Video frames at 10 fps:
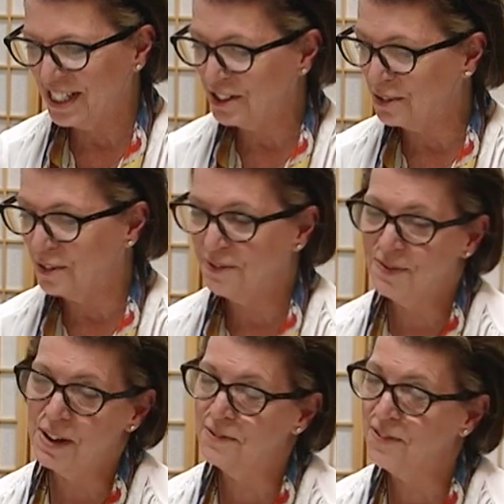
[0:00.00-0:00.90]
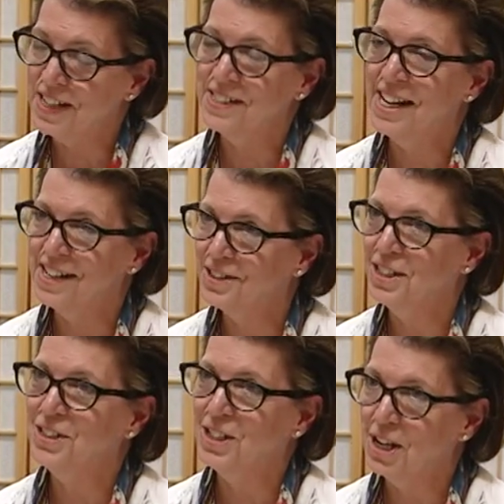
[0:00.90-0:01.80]
They do a, a
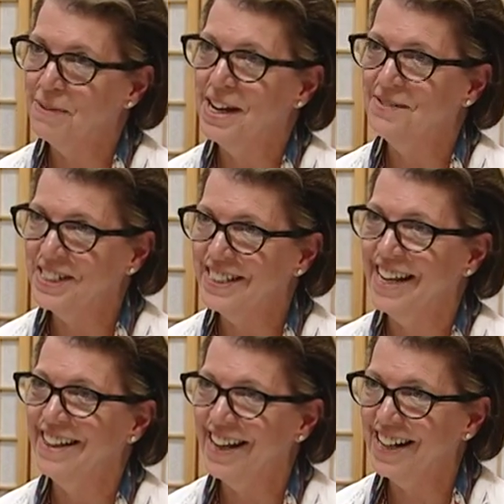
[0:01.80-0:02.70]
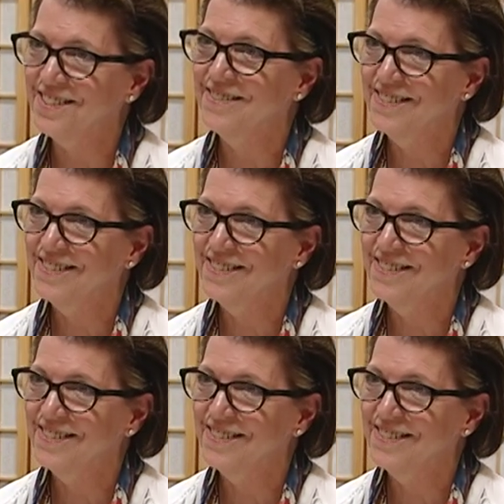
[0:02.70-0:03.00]
fantastic job, I have to say that.